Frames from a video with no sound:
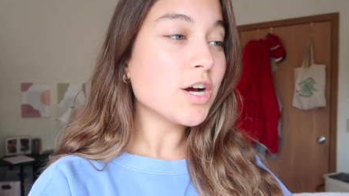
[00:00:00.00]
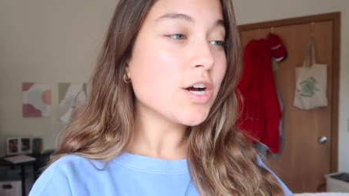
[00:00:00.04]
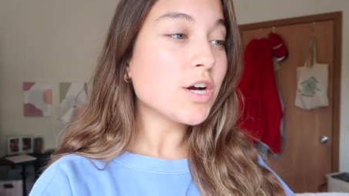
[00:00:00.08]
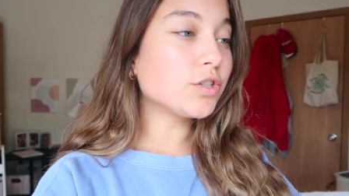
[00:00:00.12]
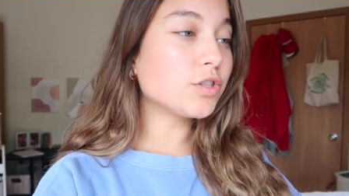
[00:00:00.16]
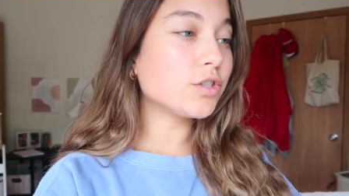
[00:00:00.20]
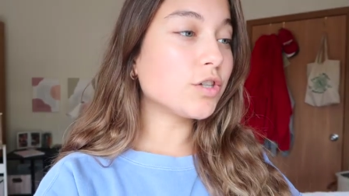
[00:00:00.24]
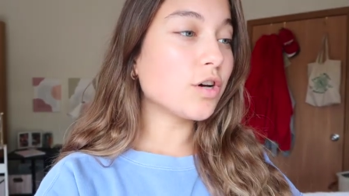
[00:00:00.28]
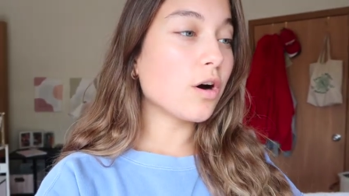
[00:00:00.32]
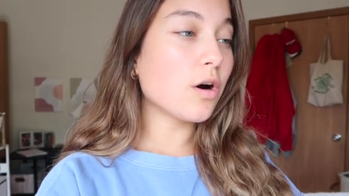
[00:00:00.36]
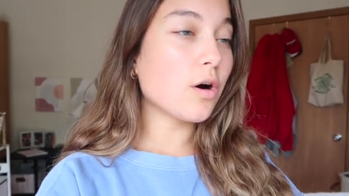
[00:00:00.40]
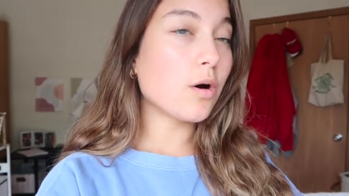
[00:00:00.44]

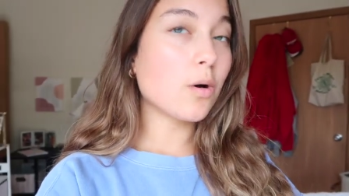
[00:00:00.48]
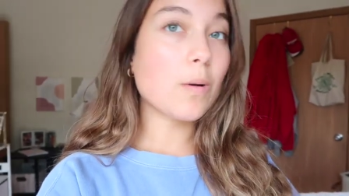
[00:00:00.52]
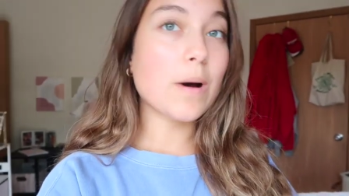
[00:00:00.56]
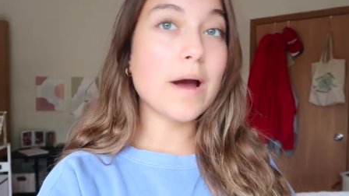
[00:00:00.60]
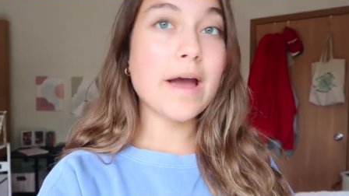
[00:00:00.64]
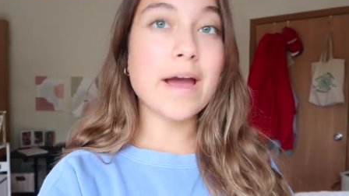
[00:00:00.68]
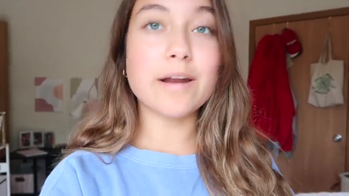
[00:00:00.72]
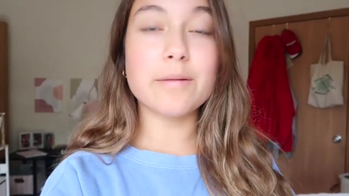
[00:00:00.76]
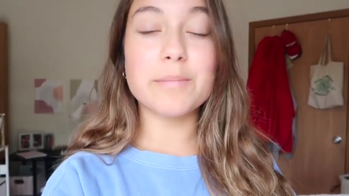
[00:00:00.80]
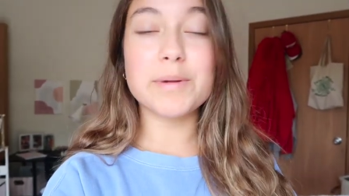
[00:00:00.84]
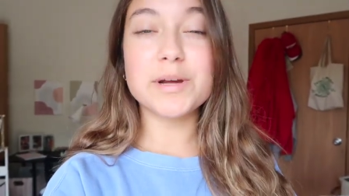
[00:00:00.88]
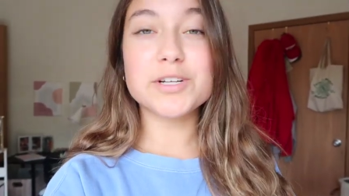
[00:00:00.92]
so
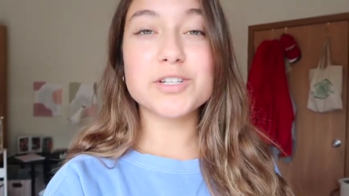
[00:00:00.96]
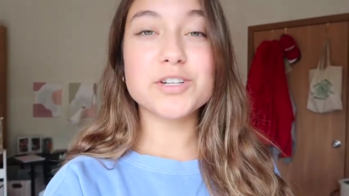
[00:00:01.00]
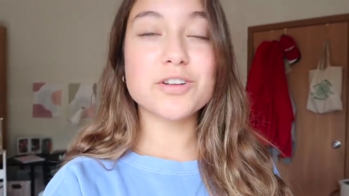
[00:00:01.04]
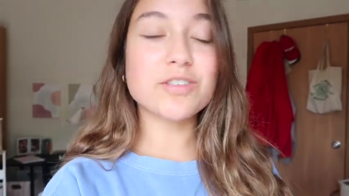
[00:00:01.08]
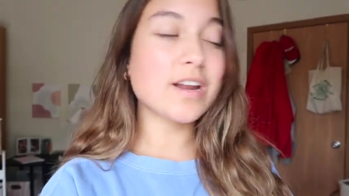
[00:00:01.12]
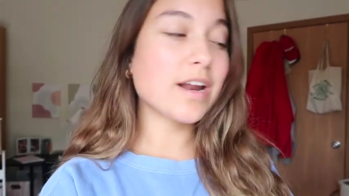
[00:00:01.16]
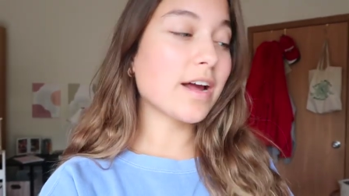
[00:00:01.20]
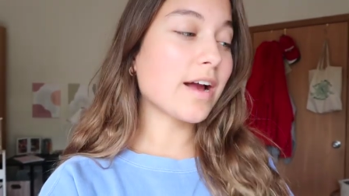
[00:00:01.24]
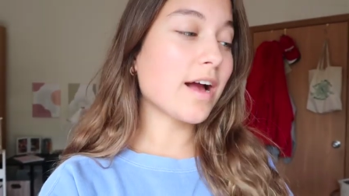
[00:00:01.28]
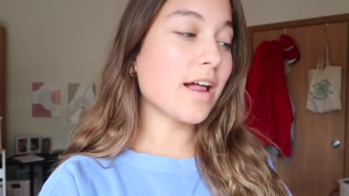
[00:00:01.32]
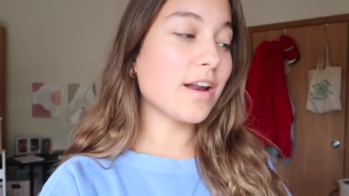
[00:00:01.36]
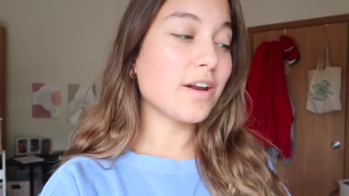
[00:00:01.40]
I had to make sure
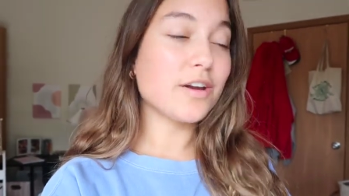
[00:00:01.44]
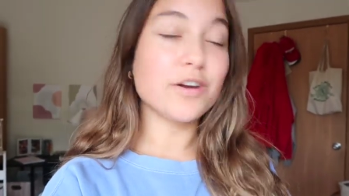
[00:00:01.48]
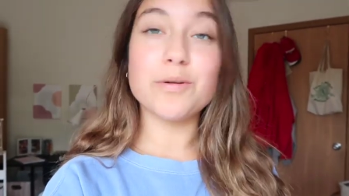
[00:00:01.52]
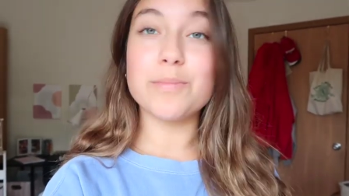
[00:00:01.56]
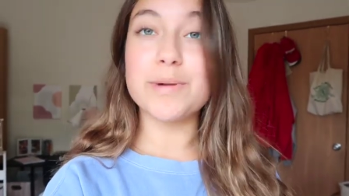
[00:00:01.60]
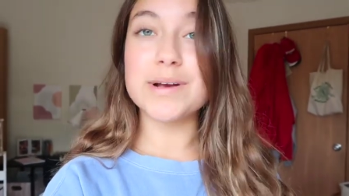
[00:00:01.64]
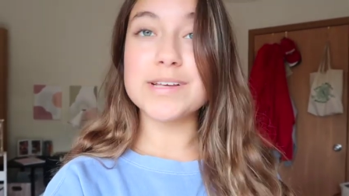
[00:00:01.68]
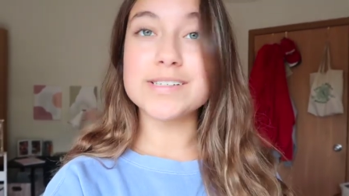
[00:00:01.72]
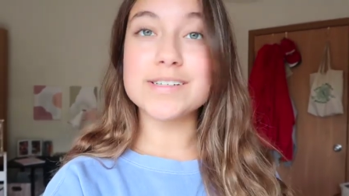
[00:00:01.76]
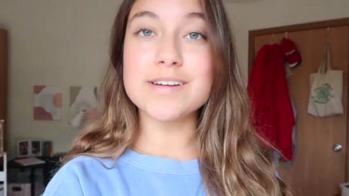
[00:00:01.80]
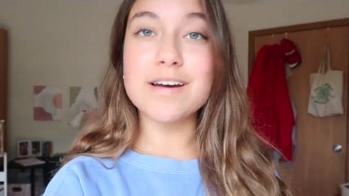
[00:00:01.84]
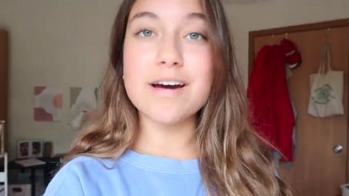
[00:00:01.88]
that I kind of knew
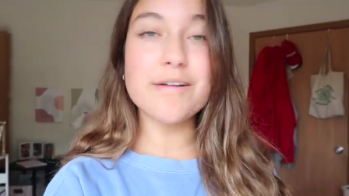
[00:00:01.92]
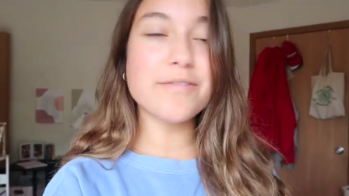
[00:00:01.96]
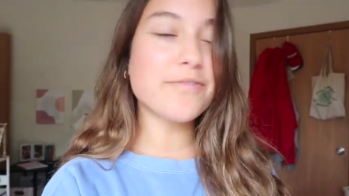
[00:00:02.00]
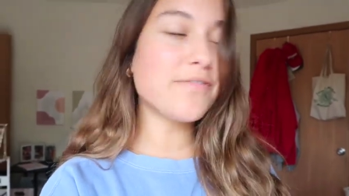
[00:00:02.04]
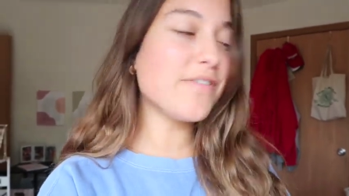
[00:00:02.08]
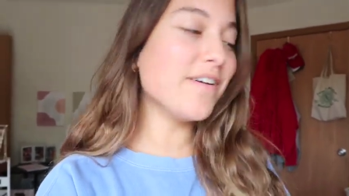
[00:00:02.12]
my stuff.